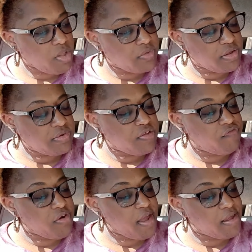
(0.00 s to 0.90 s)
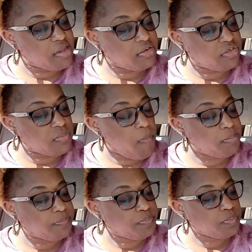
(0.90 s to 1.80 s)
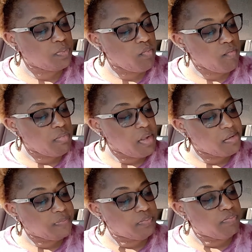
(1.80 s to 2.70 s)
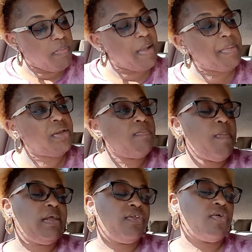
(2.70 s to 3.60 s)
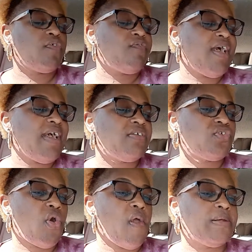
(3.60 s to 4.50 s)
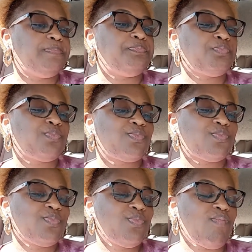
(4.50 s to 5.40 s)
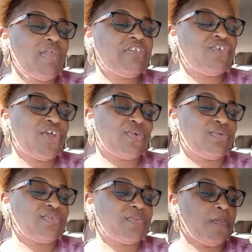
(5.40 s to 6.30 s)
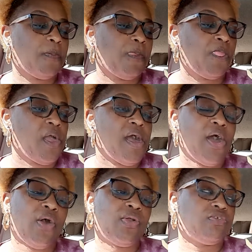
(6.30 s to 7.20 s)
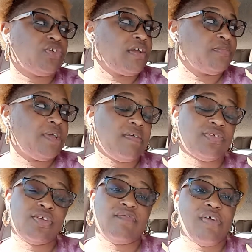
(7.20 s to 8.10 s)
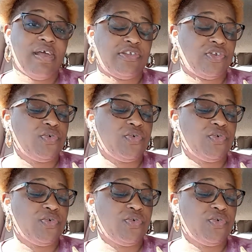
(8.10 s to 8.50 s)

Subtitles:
That's the fries. McDonald's fries or Checkers? I don't know. Checkers be having some good fries too.